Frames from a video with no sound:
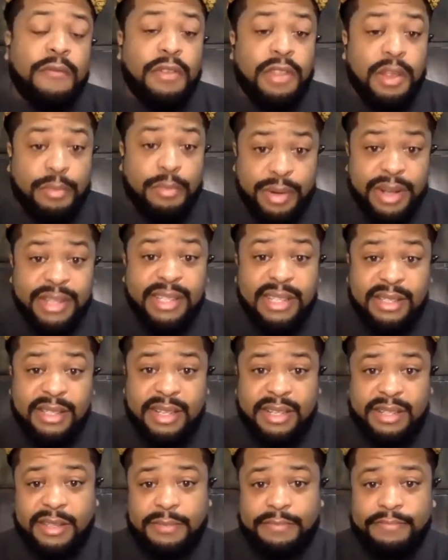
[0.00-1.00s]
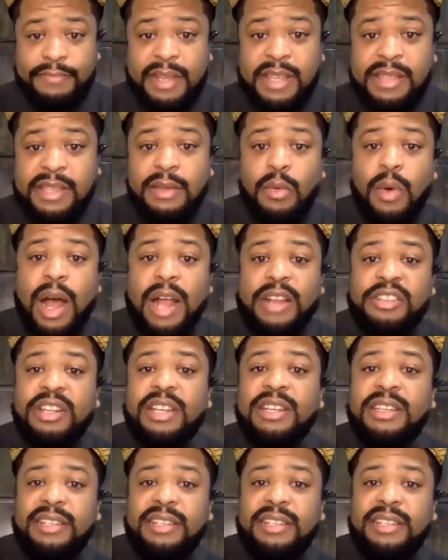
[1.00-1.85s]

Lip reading: for the prison system in the Washington,